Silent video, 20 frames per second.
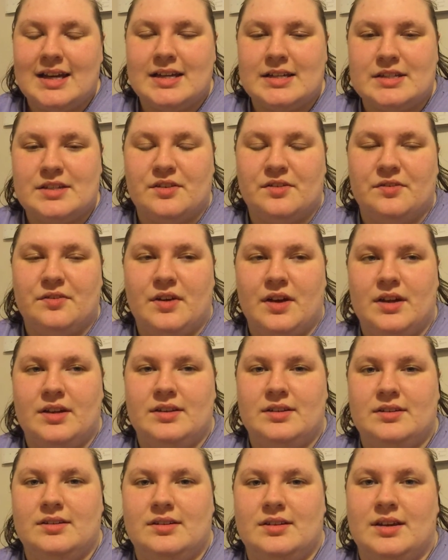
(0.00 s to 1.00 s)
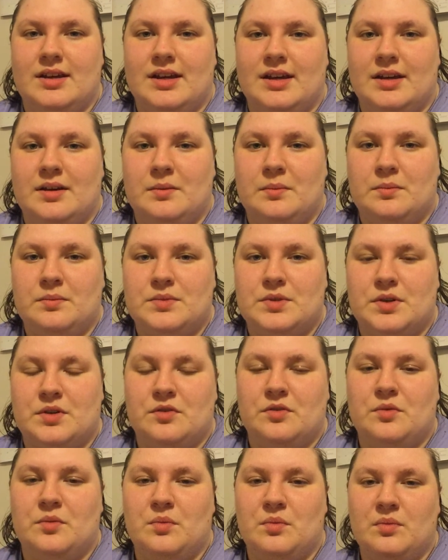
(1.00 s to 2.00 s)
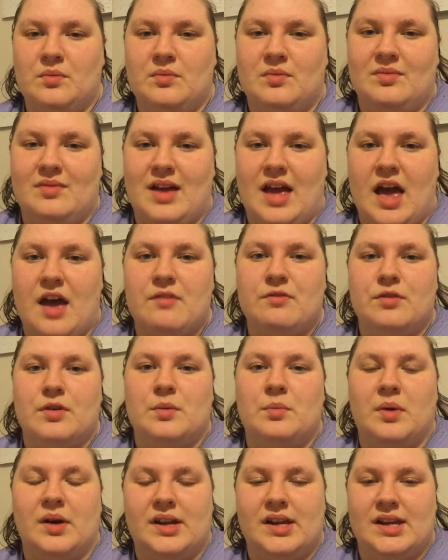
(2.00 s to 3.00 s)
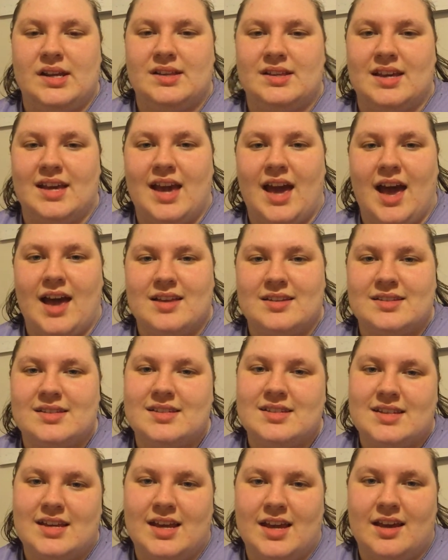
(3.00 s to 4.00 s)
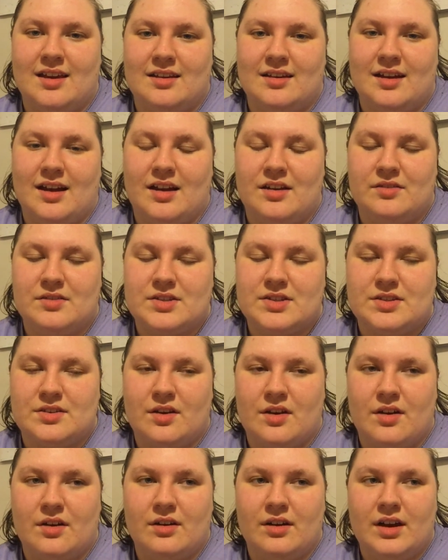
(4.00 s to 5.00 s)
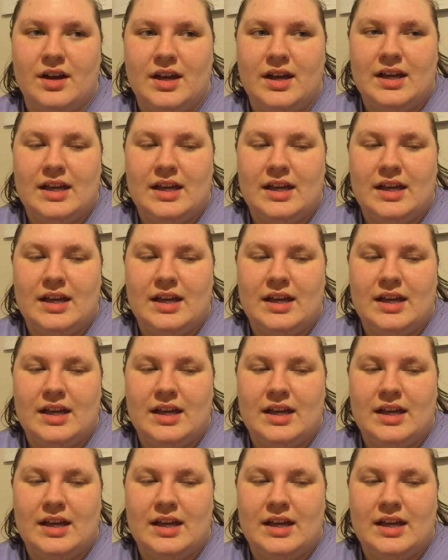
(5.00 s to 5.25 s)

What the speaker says: It's a fun sort of everybody in the cast singing kind of a song